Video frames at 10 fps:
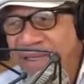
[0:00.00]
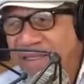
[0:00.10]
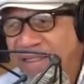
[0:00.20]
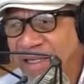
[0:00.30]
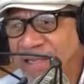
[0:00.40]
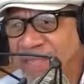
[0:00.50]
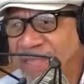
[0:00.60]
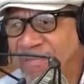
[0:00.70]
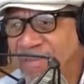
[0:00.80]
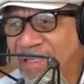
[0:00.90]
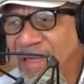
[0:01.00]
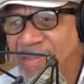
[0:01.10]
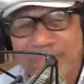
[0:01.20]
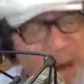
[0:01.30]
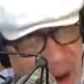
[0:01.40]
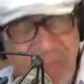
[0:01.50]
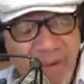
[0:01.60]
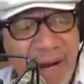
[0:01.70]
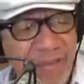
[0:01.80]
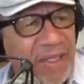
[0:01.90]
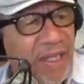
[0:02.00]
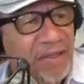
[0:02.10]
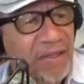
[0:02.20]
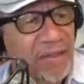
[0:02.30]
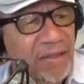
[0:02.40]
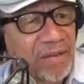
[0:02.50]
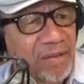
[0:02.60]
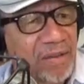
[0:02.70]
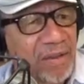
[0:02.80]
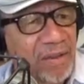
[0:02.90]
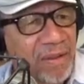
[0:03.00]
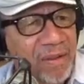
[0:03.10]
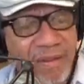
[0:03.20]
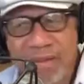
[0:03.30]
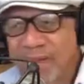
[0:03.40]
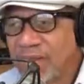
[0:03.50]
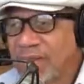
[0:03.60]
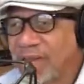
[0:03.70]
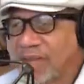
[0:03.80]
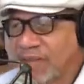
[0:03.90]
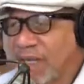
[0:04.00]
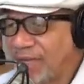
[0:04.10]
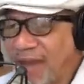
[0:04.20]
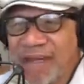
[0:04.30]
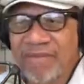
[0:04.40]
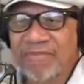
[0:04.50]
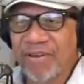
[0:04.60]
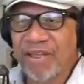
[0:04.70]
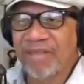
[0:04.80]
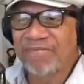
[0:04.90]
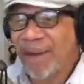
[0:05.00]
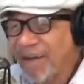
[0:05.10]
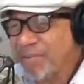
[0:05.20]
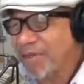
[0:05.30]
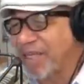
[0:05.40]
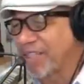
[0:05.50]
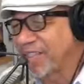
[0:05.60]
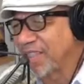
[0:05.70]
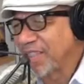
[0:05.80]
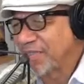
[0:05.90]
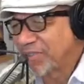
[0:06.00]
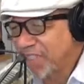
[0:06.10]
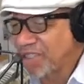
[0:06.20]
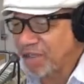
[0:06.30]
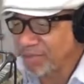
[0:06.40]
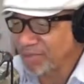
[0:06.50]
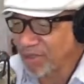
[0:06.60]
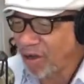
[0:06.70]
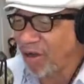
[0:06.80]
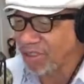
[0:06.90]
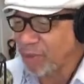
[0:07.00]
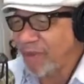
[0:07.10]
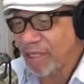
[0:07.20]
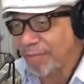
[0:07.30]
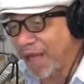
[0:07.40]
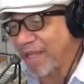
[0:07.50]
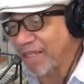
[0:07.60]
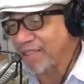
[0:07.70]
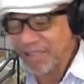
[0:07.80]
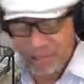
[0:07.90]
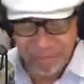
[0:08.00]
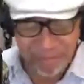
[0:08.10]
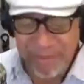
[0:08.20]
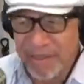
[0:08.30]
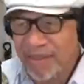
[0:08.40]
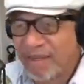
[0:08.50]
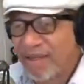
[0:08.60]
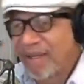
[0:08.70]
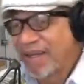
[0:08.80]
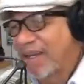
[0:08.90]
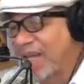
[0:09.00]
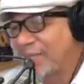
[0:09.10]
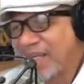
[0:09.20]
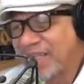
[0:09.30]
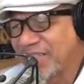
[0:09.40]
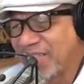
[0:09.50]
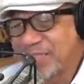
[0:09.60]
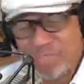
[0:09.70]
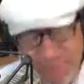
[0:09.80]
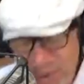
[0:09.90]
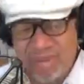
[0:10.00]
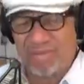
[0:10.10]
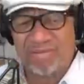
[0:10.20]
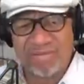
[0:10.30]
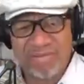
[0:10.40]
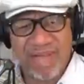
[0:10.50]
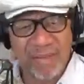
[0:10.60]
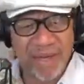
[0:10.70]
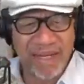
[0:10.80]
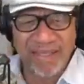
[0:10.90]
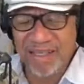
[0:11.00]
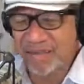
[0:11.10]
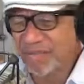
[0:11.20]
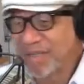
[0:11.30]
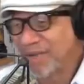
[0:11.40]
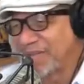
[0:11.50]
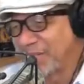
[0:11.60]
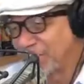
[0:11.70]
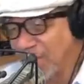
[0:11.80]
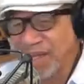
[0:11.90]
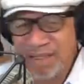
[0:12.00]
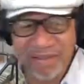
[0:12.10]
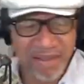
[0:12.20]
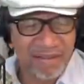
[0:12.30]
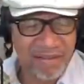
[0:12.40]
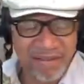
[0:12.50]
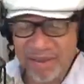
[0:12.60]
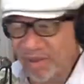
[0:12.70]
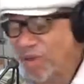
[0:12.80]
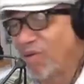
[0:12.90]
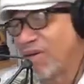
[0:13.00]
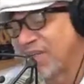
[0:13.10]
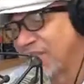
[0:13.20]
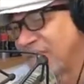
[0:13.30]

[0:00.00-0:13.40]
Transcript: They're pulverizing each other. Yeah, right in front of the fireplace. And then you see their dark, sweaty bodies just... And I mean, it's just brutal. I mean, the blood, the gore.